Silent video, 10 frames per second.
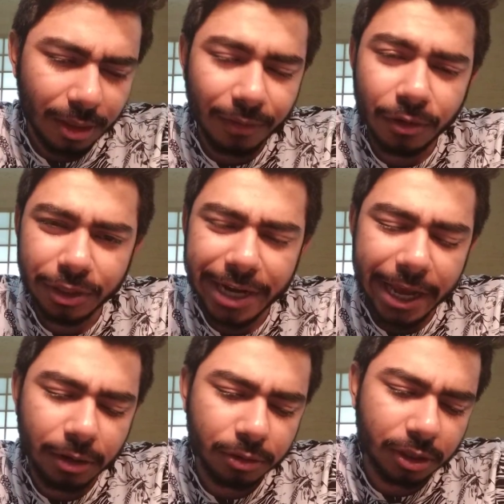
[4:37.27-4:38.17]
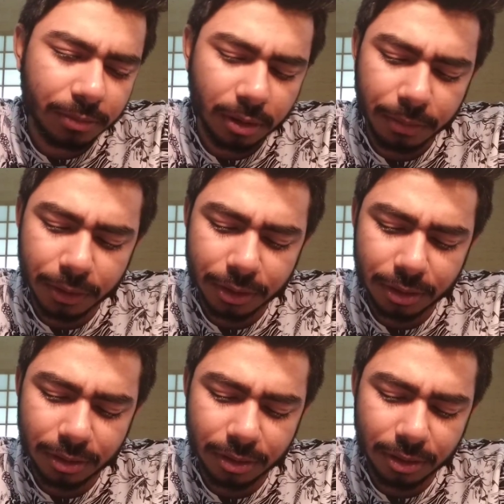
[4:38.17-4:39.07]
for the diagnostic purpose,
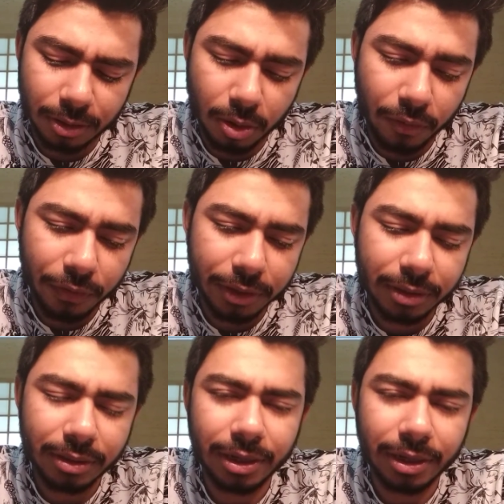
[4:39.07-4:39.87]
often,